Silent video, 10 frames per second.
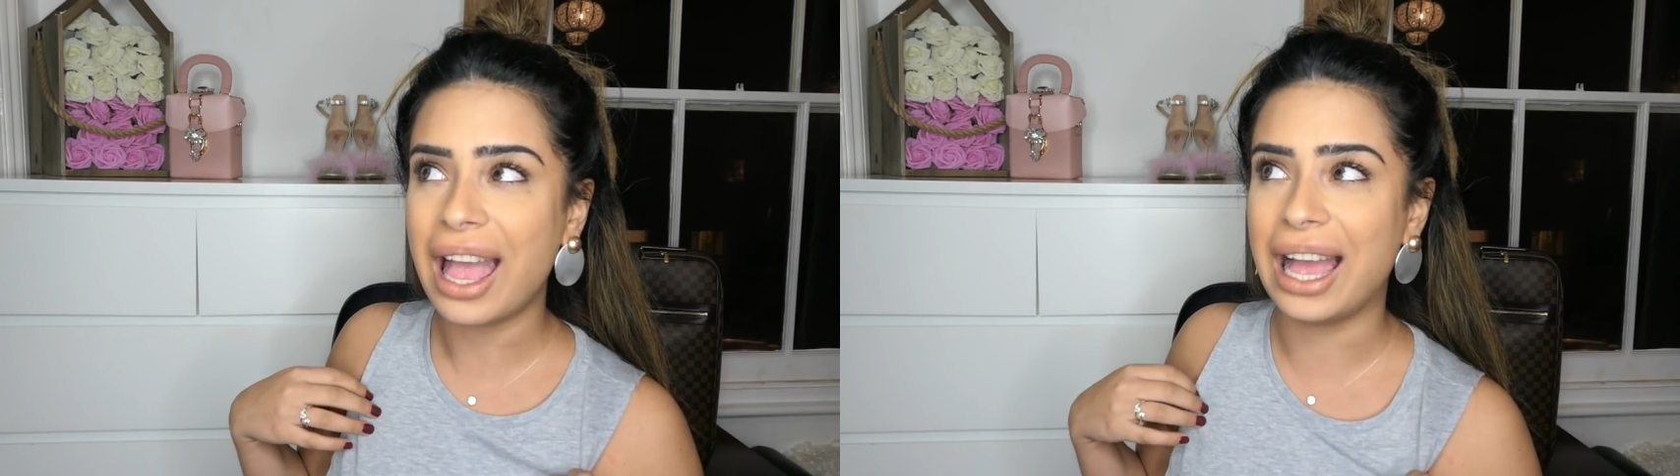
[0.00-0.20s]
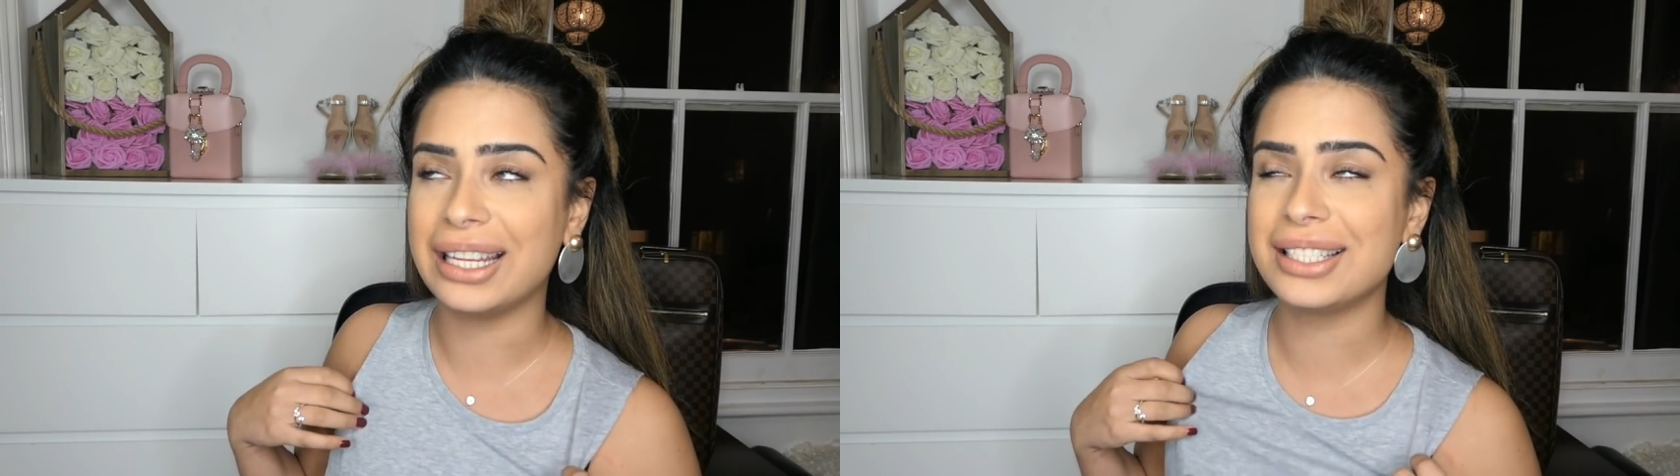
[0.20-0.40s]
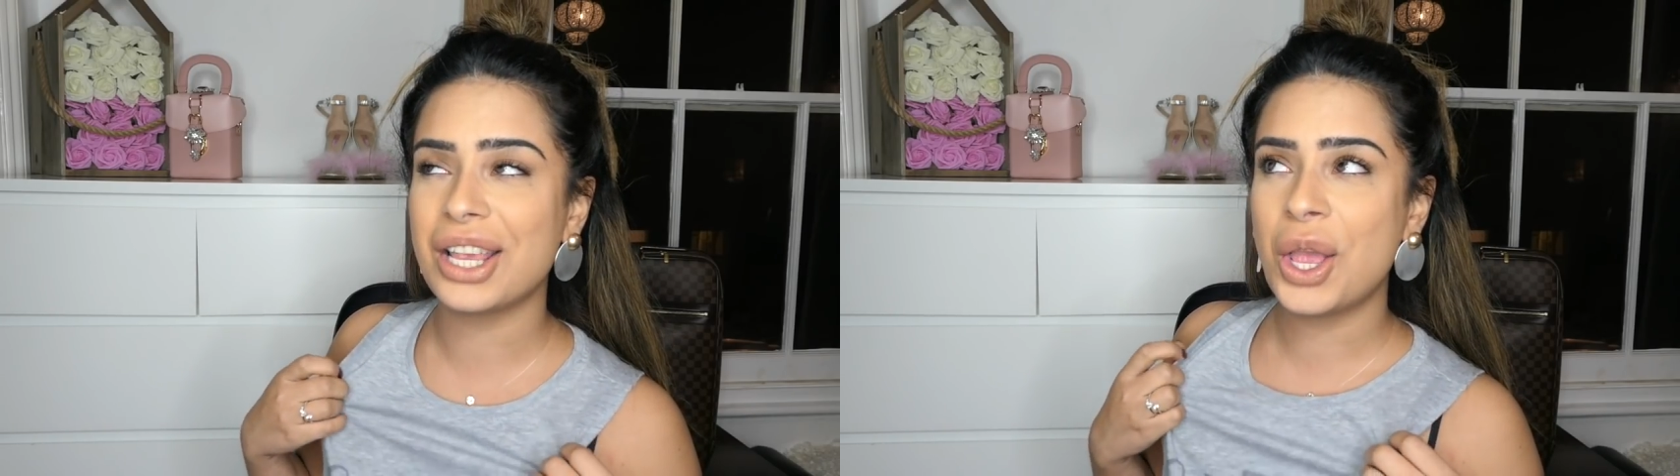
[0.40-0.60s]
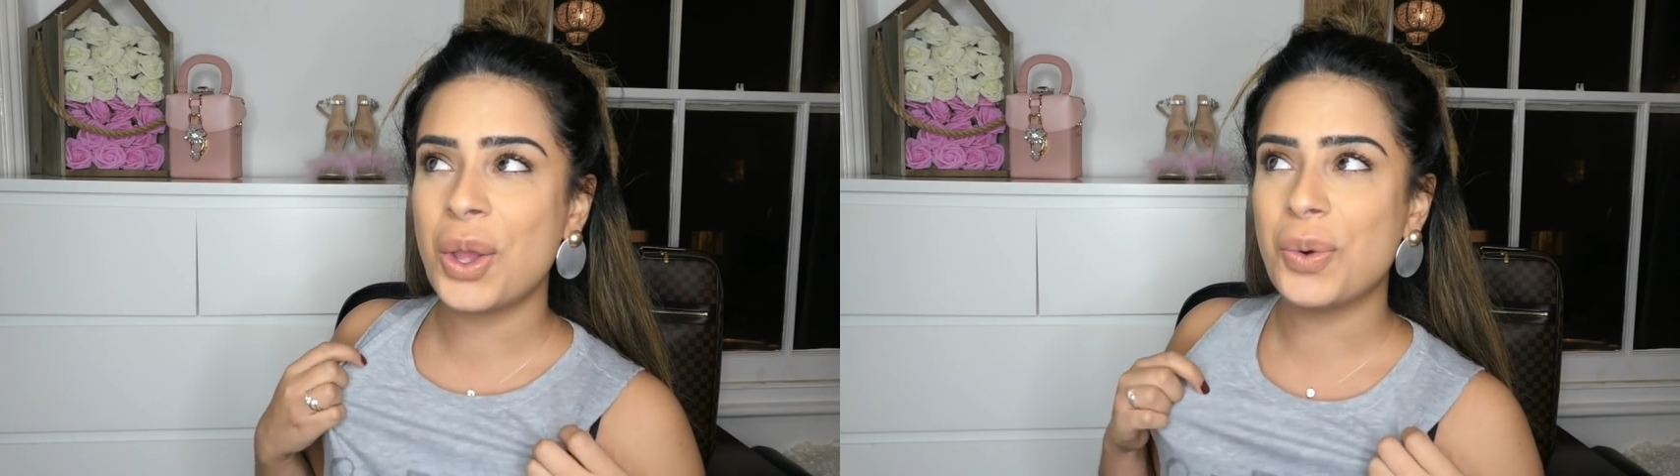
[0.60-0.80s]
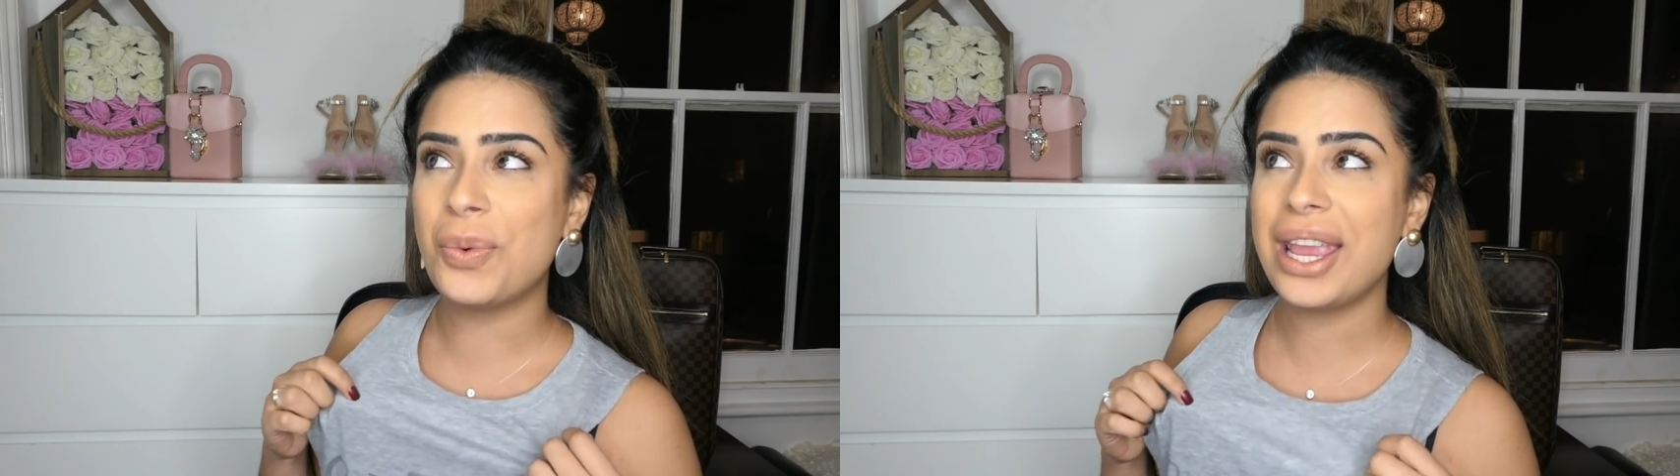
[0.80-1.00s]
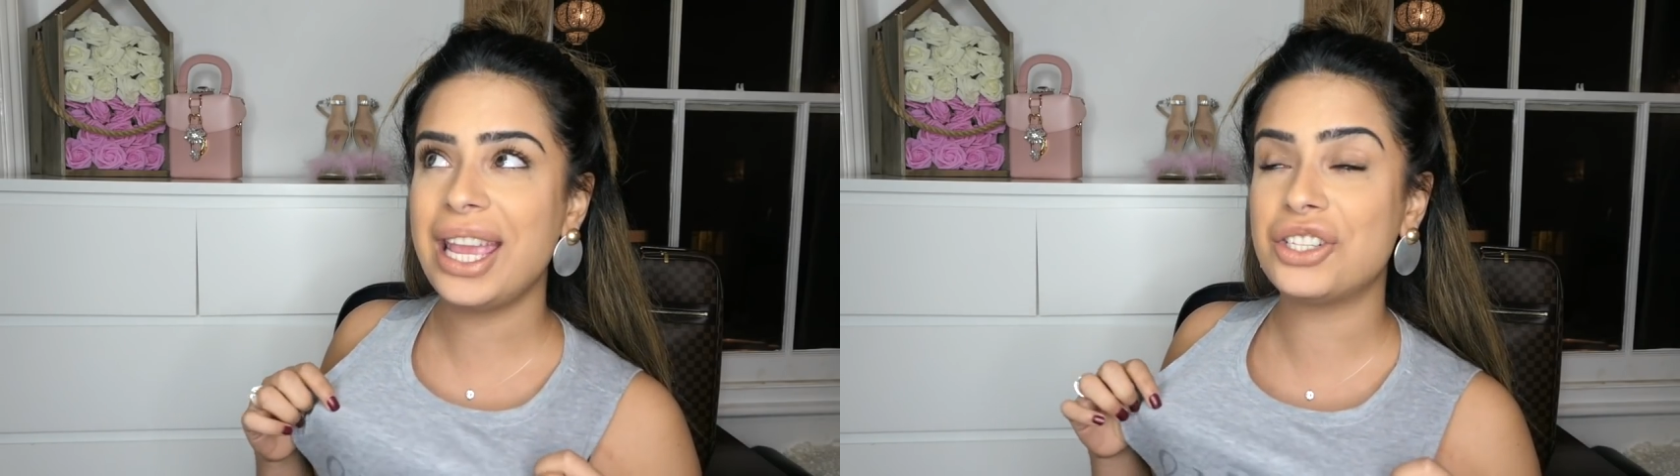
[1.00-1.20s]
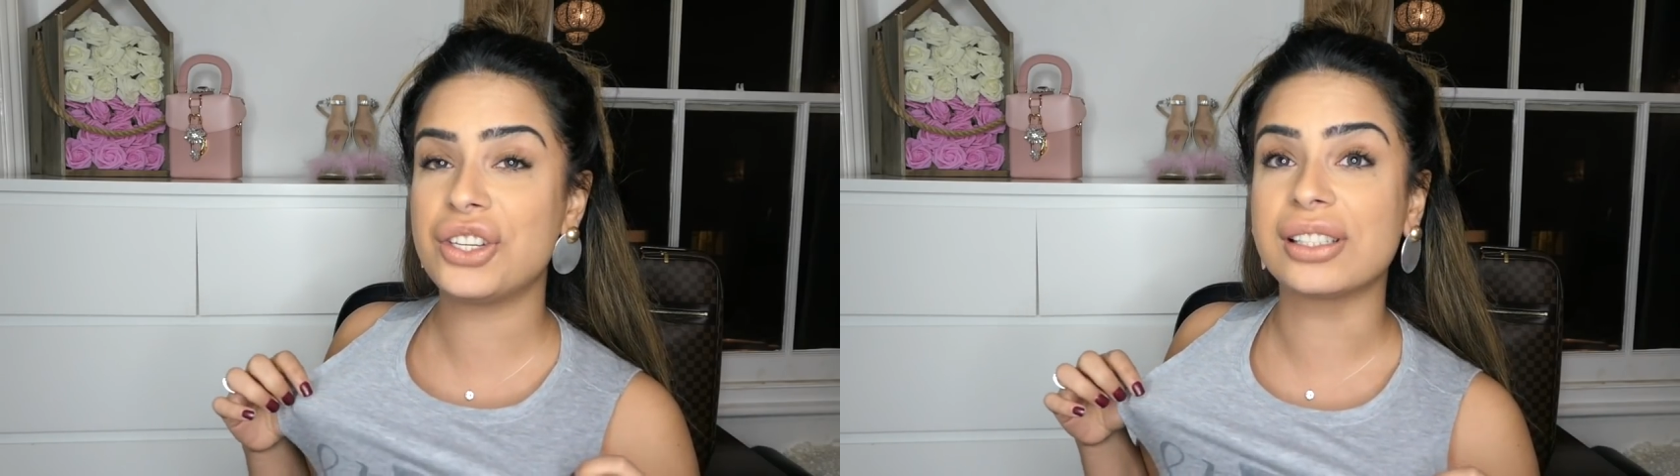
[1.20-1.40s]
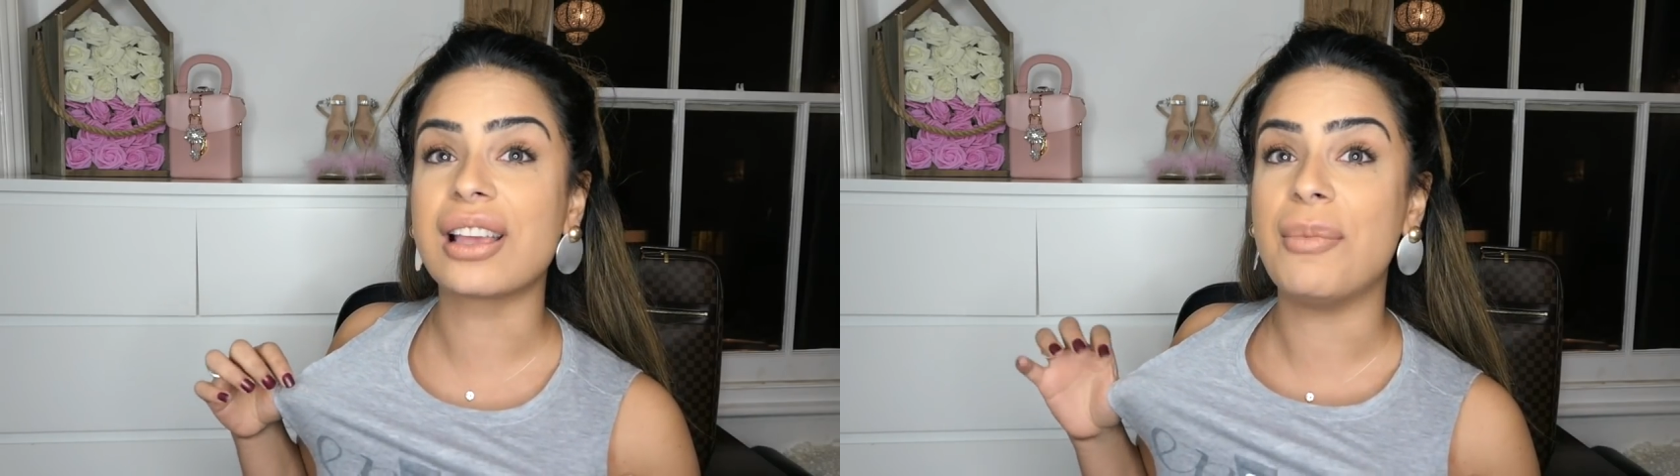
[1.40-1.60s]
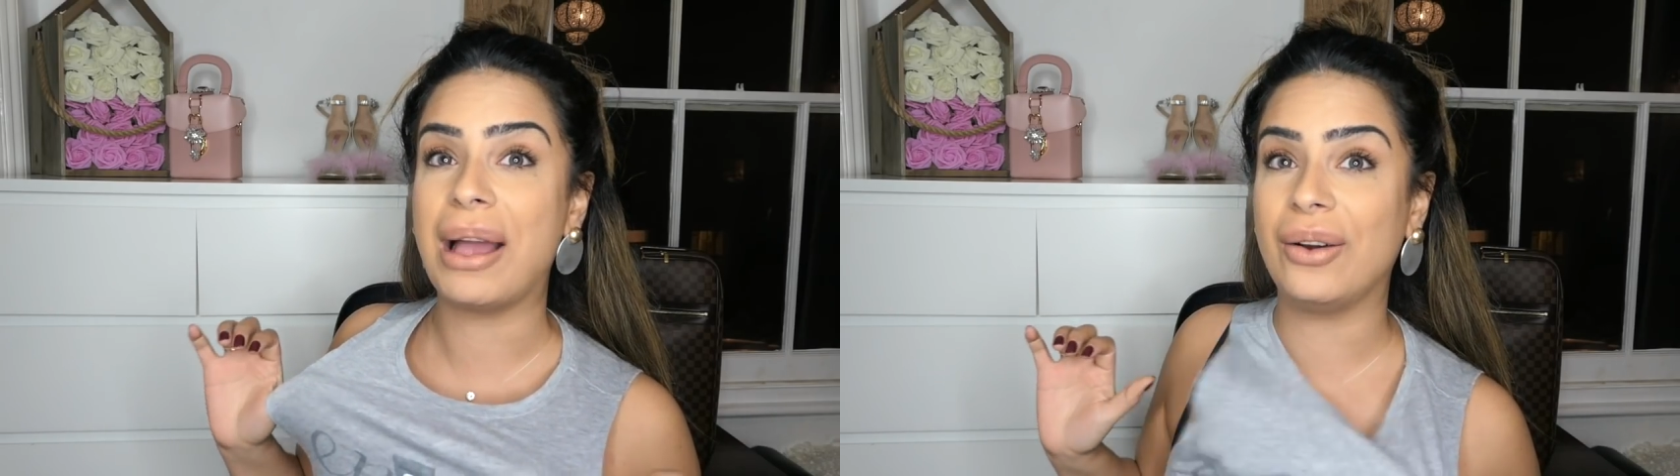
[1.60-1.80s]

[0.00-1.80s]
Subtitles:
and we had just come